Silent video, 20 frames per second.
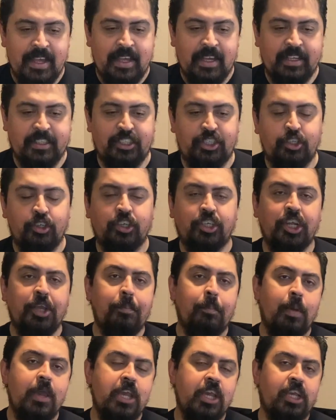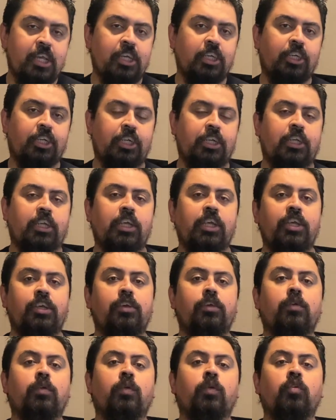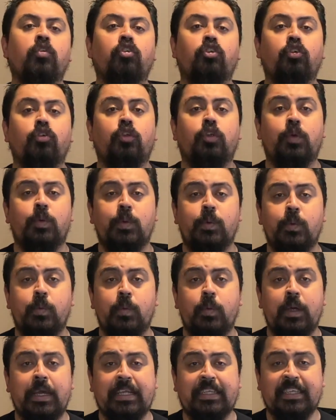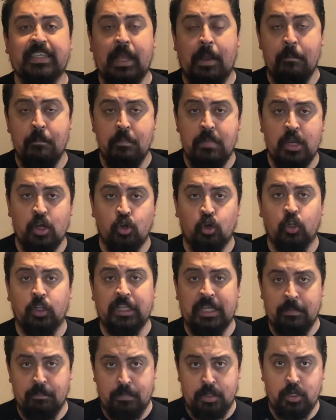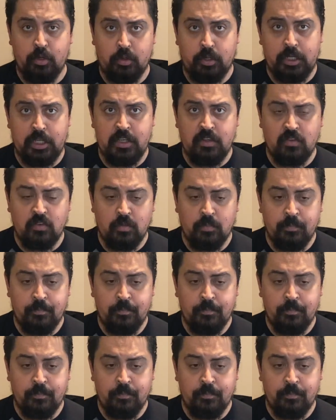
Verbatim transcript: It's usually pinkish in hue due to its mineral impurities.